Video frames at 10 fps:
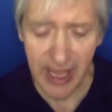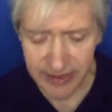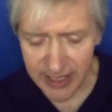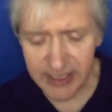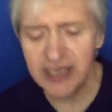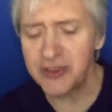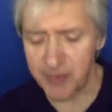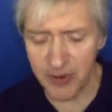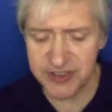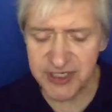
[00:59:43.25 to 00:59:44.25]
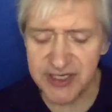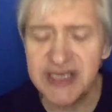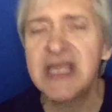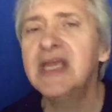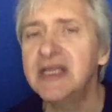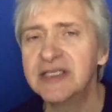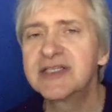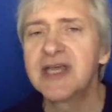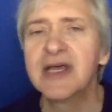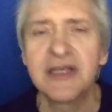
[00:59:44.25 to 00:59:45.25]
That each person
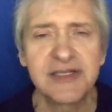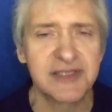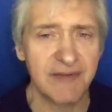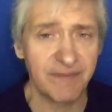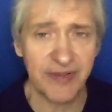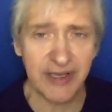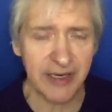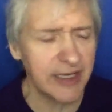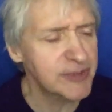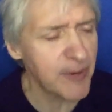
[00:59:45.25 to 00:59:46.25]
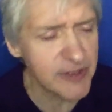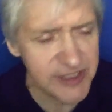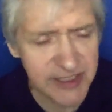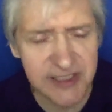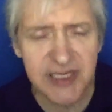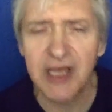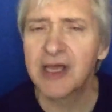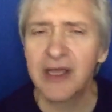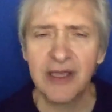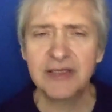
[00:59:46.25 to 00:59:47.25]
needs something, and each person is,
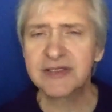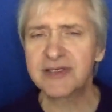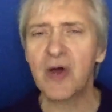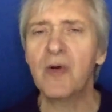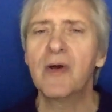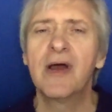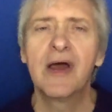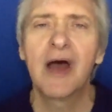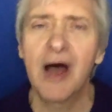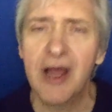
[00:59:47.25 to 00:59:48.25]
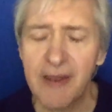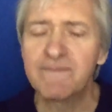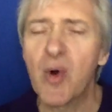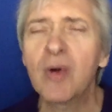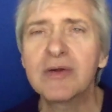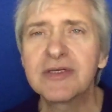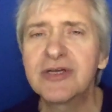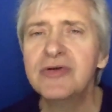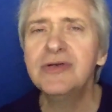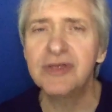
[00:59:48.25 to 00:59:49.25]
is so uh, important
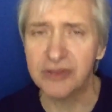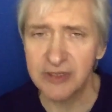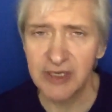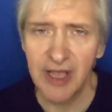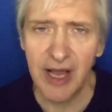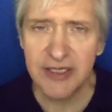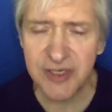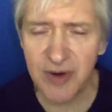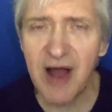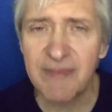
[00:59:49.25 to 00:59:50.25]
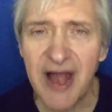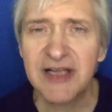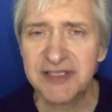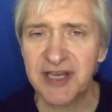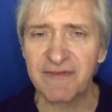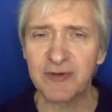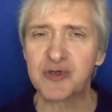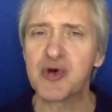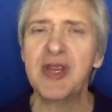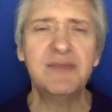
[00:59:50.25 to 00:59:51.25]
to you. So I'm asking for
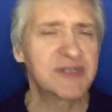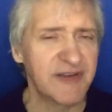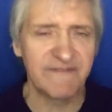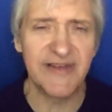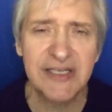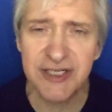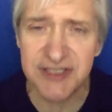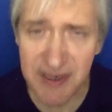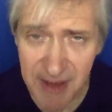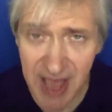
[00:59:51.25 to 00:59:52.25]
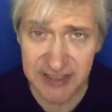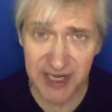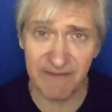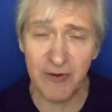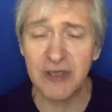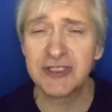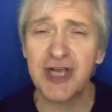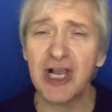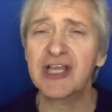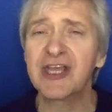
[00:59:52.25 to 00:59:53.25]
dreams and visions. I'm asking for
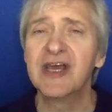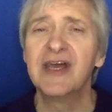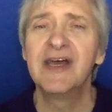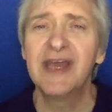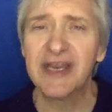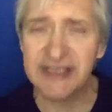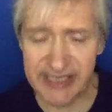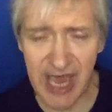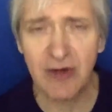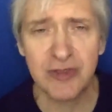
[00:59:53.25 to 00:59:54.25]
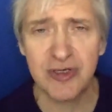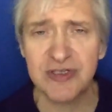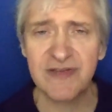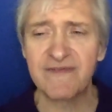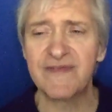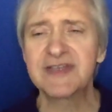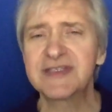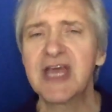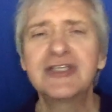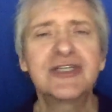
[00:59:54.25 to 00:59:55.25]
angelic encounters and
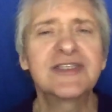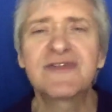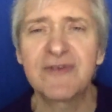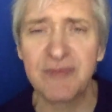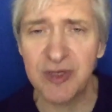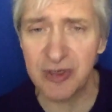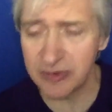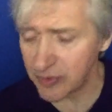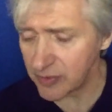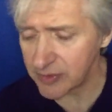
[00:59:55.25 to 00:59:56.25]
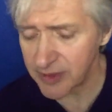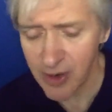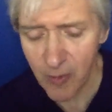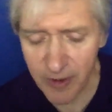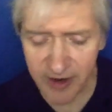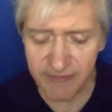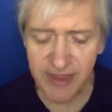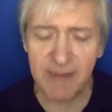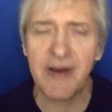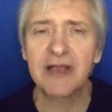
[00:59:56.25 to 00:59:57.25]
visitations from you, Lord, whatever
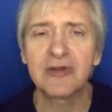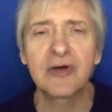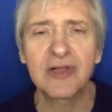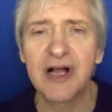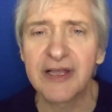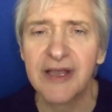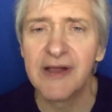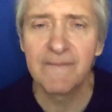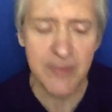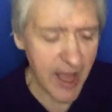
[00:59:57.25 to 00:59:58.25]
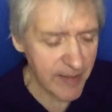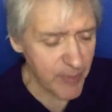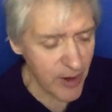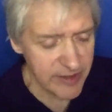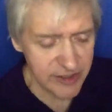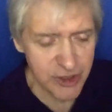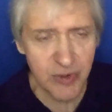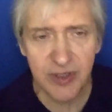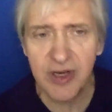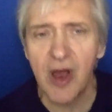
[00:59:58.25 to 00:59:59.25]
that might look like. I pray that you
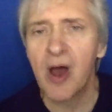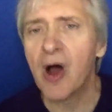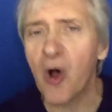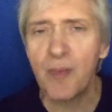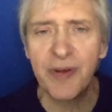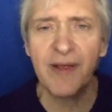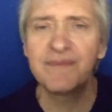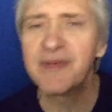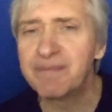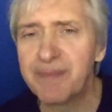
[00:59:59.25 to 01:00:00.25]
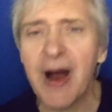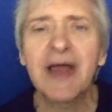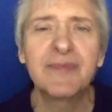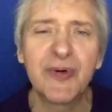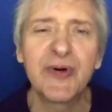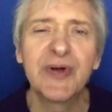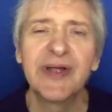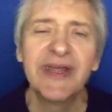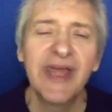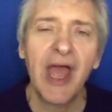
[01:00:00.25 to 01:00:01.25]
would open up the Bible.
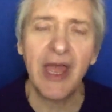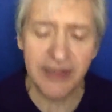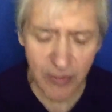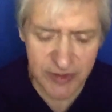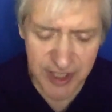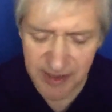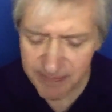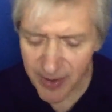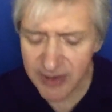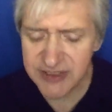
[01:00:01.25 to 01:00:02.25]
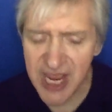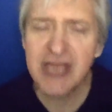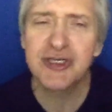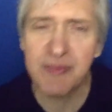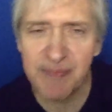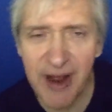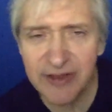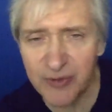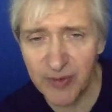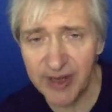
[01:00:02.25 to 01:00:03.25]
And there was an impartation, by
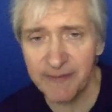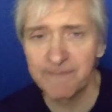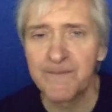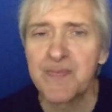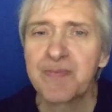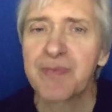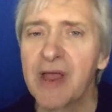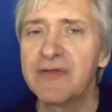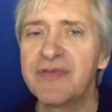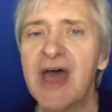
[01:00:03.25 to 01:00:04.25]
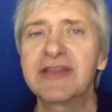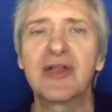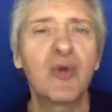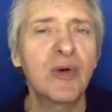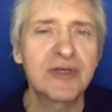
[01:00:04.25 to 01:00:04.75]
the way, that the Lord